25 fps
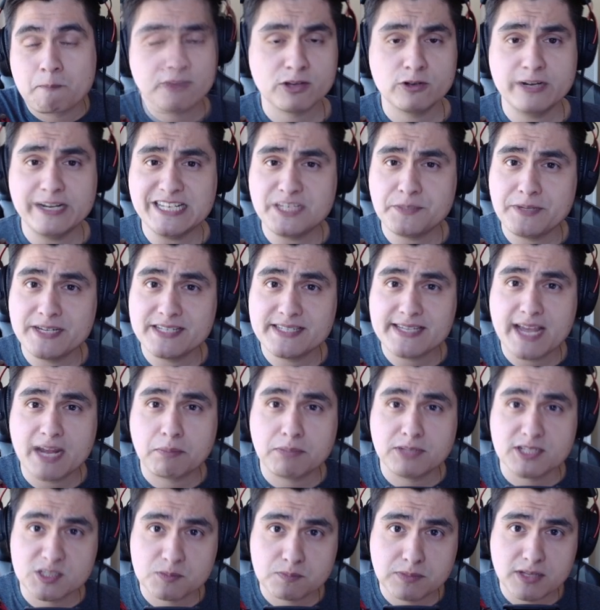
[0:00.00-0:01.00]
her HP Attack
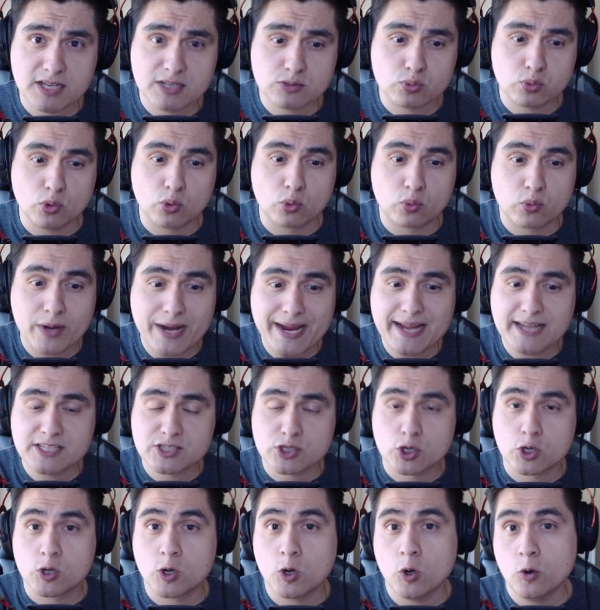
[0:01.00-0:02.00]
Plus Plus will raise
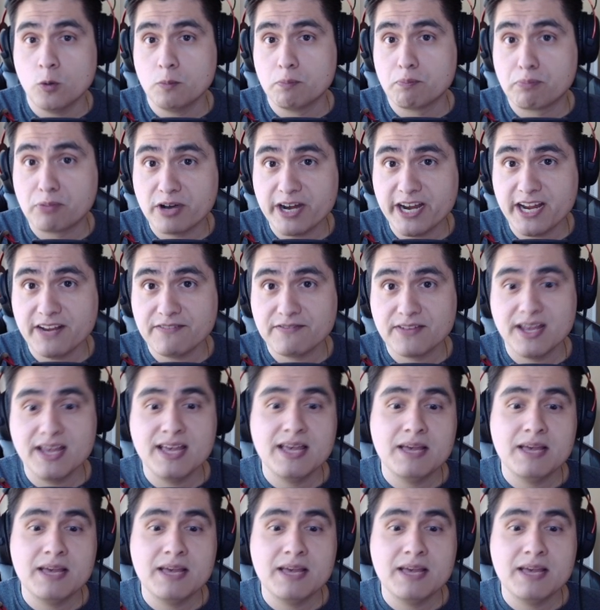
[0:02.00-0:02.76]
her own Brave